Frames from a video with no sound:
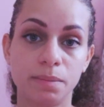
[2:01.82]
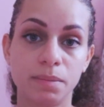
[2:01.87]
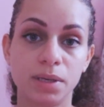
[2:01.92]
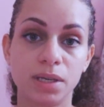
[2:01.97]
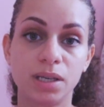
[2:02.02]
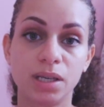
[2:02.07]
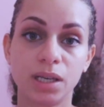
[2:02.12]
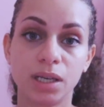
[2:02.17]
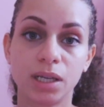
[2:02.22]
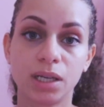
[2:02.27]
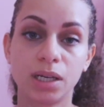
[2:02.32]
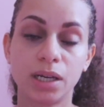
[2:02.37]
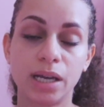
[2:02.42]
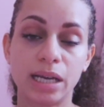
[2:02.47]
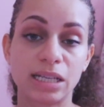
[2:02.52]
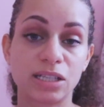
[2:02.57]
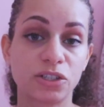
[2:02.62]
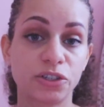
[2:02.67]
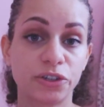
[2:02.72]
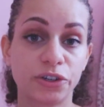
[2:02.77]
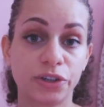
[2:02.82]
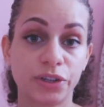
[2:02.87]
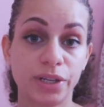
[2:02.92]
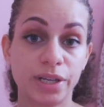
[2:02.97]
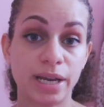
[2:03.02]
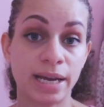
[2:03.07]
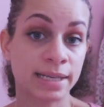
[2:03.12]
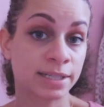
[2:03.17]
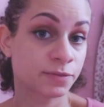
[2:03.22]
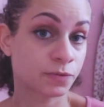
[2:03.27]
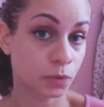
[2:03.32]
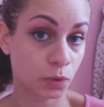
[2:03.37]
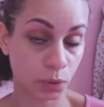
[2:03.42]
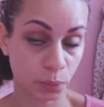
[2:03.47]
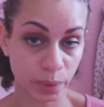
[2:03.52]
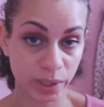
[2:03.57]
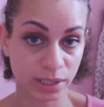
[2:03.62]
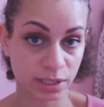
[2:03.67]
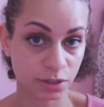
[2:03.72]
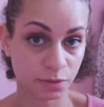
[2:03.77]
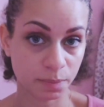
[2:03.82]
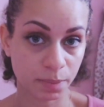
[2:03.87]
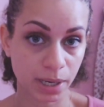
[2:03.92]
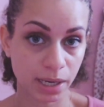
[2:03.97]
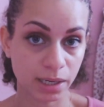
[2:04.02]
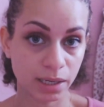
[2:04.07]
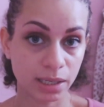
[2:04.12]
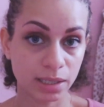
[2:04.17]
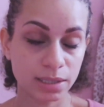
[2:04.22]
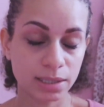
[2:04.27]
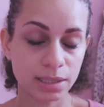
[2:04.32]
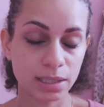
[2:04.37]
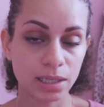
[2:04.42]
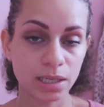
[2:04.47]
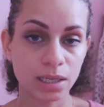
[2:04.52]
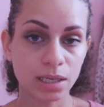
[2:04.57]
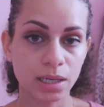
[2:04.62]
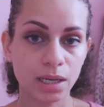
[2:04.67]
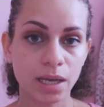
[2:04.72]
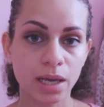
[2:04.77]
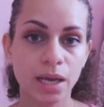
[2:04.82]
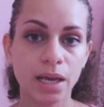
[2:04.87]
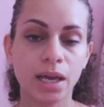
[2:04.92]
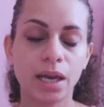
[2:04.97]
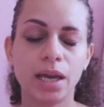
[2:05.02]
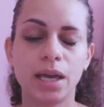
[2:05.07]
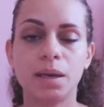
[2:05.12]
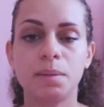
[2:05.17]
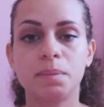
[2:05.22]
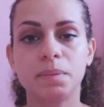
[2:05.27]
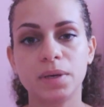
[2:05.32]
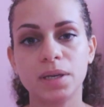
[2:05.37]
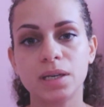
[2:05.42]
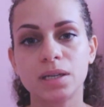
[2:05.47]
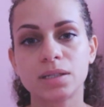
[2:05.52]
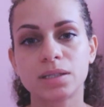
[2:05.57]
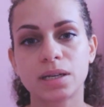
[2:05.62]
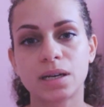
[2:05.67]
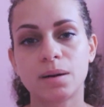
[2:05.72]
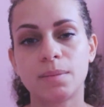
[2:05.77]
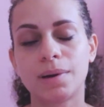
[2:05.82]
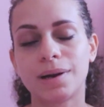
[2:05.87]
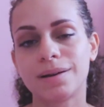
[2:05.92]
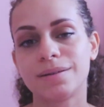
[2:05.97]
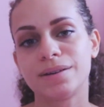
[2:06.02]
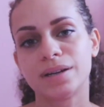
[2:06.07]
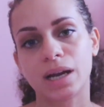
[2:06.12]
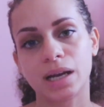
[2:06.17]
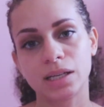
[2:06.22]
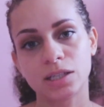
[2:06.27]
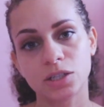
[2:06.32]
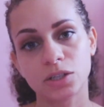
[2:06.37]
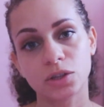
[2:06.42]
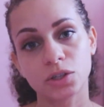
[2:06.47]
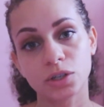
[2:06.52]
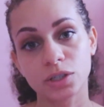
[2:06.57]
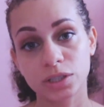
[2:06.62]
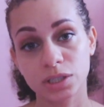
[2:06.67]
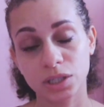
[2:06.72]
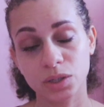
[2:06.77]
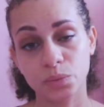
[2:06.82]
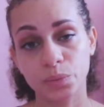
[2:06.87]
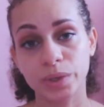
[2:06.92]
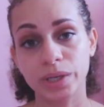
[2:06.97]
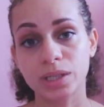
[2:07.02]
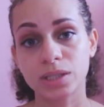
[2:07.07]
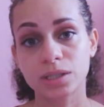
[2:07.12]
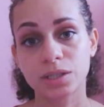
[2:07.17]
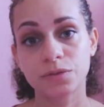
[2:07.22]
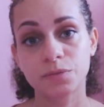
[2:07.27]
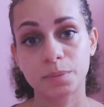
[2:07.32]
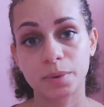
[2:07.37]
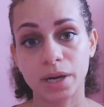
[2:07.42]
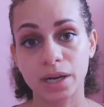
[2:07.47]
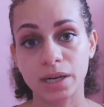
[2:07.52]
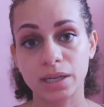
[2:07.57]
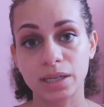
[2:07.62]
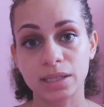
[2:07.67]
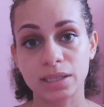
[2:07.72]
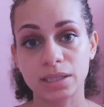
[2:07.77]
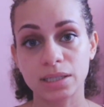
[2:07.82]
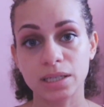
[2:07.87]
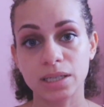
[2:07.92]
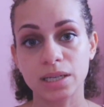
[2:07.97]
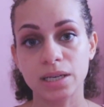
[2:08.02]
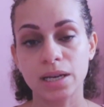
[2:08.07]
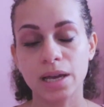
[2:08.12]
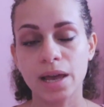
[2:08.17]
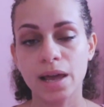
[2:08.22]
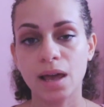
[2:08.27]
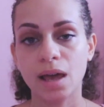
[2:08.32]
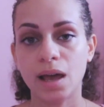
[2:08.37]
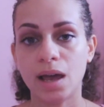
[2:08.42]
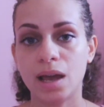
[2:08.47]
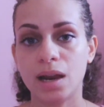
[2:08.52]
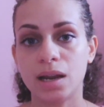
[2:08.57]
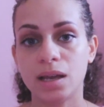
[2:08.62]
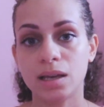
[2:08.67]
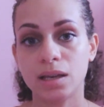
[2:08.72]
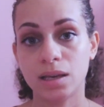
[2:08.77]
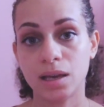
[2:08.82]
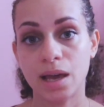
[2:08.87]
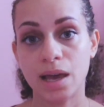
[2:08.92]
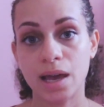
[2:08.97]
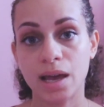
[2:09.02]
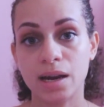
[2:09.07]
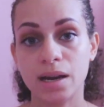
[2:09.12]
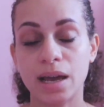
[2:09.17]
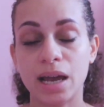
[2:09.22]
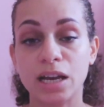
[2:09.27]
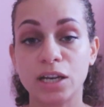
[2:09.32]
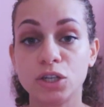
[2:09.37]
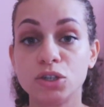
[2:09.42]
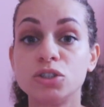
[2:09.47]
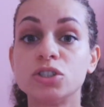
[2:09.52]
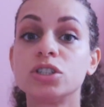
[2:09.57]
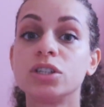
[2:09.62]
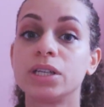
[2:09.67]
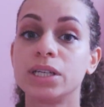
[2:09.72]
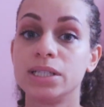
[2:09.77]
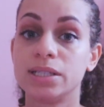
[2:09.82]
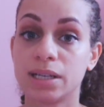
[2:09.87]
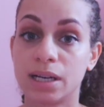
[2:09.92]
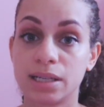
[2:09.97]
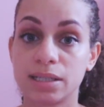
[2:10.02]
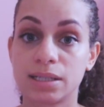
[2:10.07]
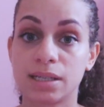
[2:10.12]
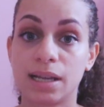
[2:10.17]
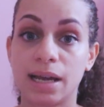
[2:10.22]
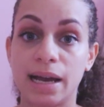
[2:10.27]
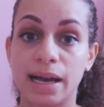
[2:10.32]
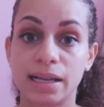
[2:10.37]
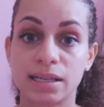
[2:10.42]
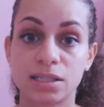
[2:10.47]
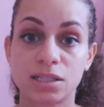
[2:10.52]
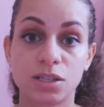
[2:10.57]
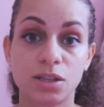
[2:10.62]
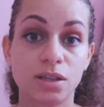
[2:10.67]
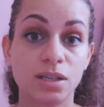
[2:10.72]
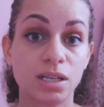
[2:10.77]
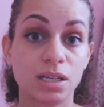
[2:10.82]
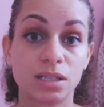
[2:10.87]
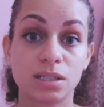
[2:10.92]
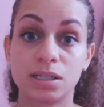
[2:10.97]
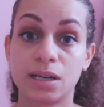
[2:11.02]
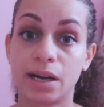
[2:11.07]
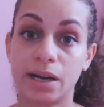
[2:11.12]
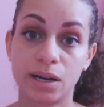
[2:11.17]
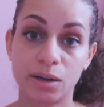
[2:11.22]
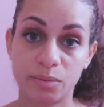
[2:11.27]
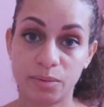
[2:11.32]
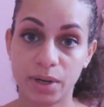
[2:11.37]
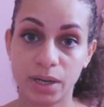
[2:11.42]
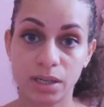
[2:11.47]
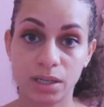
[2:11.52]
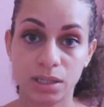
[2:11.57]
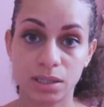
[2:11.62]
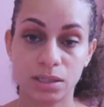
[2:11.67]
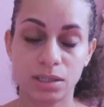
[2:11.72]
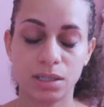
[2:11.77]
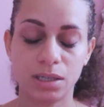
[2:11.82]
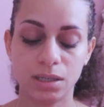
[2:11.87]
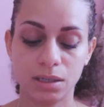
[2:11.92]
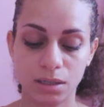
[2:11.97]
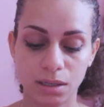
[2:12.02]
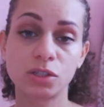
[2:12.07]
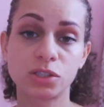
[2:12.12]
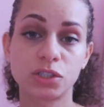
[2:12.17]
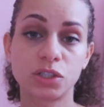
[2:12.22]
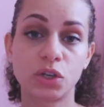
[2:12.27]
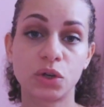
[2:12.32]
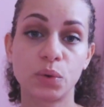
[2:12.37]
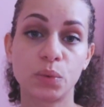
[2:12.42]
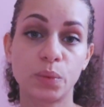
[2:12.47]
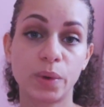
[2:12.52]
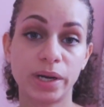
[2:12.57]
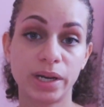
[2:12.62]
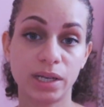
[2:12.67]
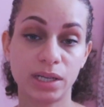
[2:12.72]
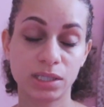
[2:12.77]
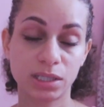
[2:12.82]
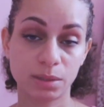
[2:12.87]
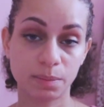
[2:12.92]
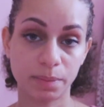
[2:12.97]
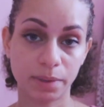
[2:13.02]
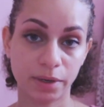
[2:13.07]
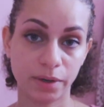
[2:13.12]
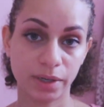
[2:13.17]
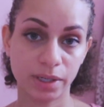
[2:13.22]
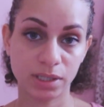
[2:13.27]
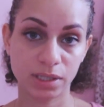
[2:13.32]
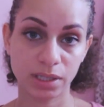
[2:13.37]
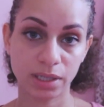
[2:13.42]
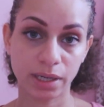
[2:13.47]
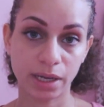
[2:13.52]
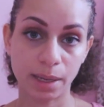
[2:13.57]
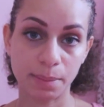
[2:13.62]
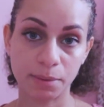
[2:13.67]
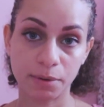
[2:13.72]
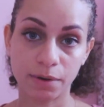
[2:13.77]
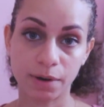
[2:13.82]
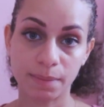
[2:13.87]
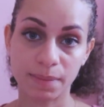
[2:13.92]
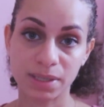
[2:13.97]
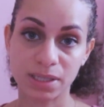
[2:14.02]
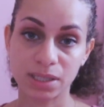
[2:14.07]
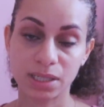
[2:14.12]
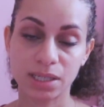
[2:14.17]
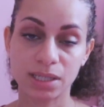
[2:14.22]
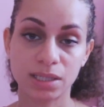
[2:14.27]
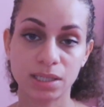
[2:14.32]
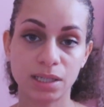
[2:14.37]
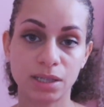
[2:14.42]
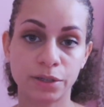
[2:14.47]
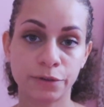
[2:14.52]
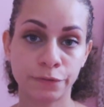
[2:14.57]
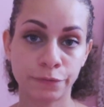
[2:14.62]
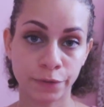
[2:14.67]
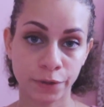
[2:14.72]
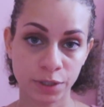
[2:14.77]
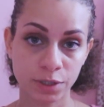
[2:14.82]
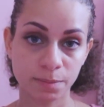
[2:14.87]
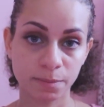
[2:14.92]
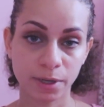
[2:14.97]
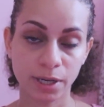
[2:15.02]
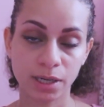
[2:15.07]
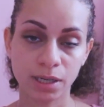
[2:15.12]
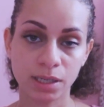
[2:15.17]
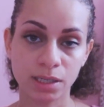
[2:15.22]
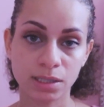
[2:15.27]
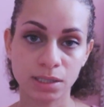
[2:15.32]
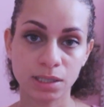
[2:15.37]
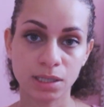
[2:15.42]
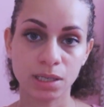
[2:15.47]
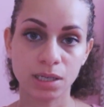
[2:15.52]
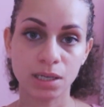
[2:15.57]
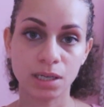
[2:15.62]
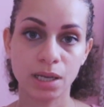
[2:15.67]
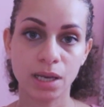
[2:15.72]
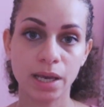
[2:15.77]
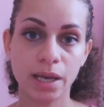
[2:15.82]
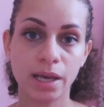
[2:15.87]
begin as early as 4 weeks of pregnancy. It peaks at about 9 to 13 weeks of pregnancy, and it can and usually does last the entire pregnancy. Also, when experiencing hyperemesis in the first pregnancy,